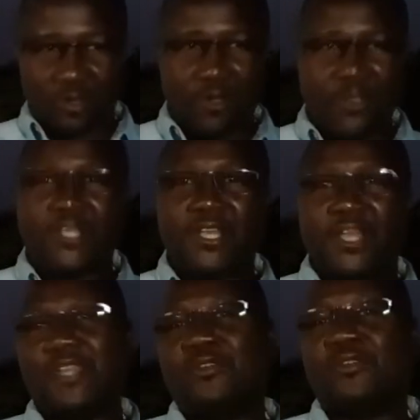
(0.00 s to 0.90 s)
only
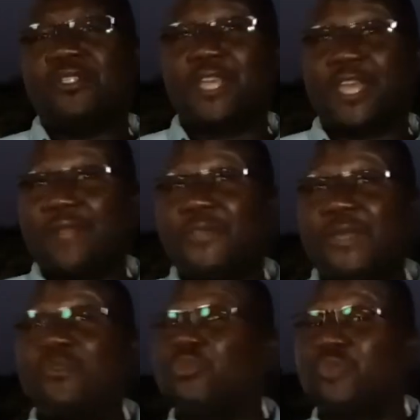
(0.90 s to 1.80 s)
cannot help
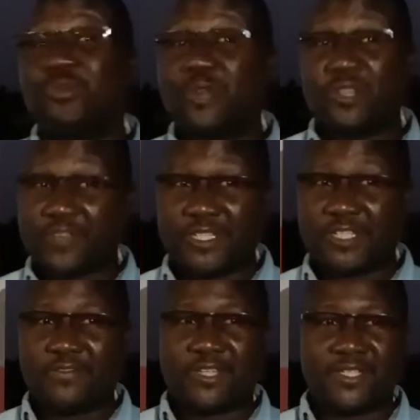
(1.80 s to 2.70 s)
them to be more
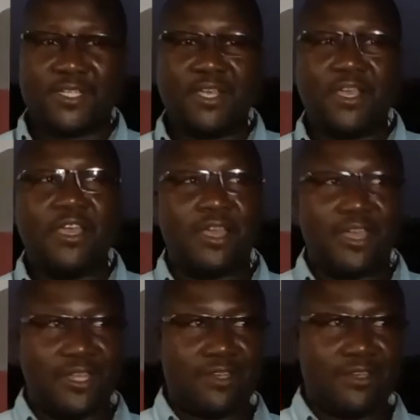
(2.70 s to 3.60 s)
effectiveness
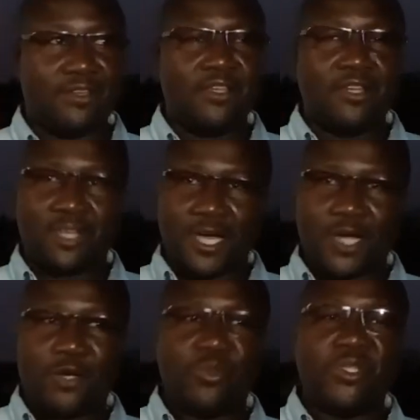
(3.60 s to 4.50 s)
and
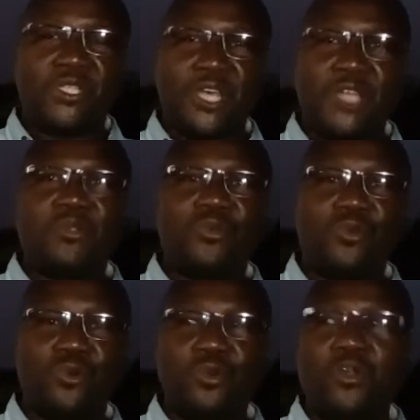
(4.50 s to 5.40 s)
now we decide to
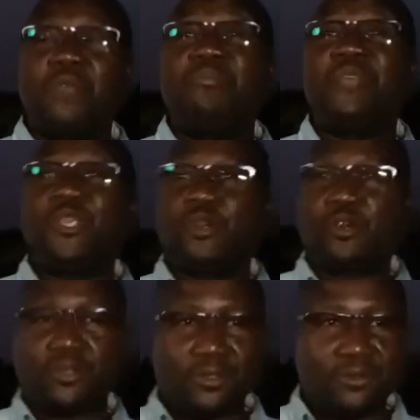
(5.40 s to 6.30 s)
go
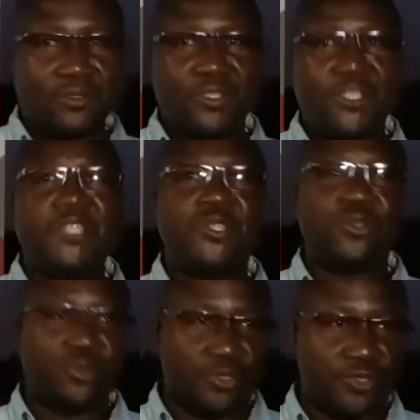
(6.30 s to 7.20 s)
beyond these
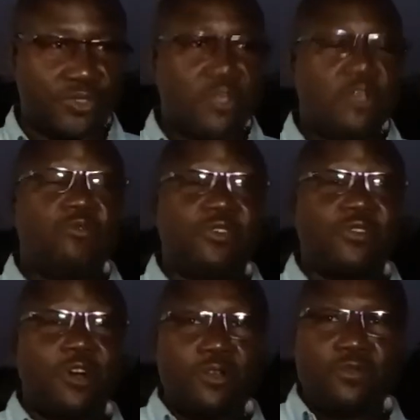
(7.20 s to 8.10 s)
tools with
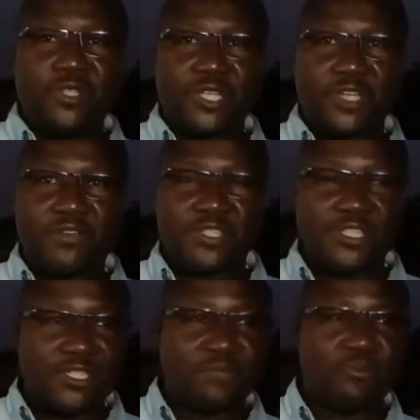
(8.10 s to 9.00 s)
all the
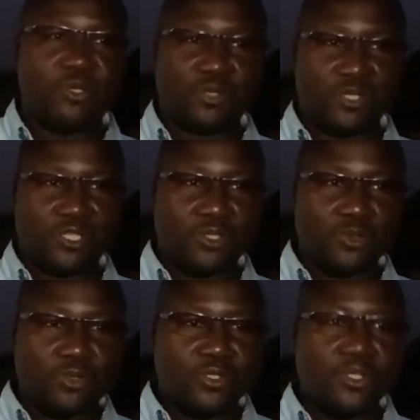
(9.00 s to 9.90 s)
services beyond these
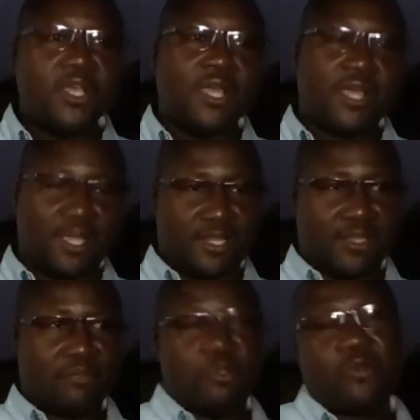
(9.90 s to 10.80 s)
tools
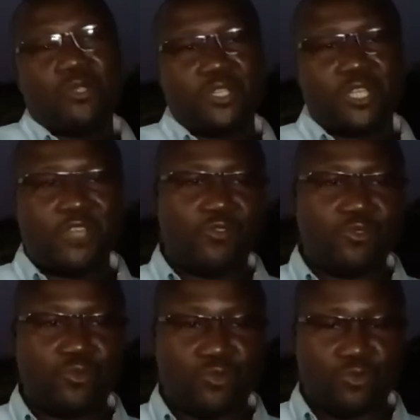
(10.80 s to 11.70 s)
and because if
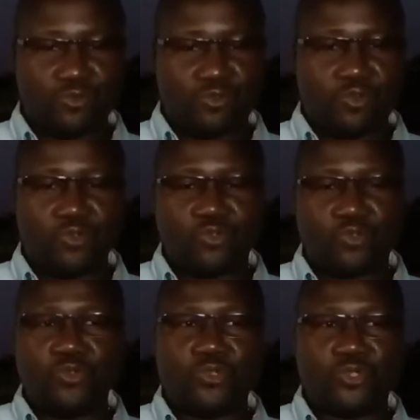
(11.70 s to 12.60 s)
you know to
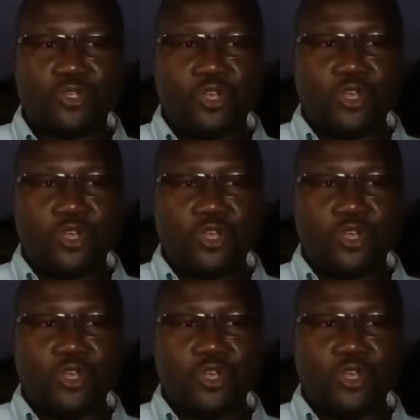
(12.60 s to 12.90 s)
use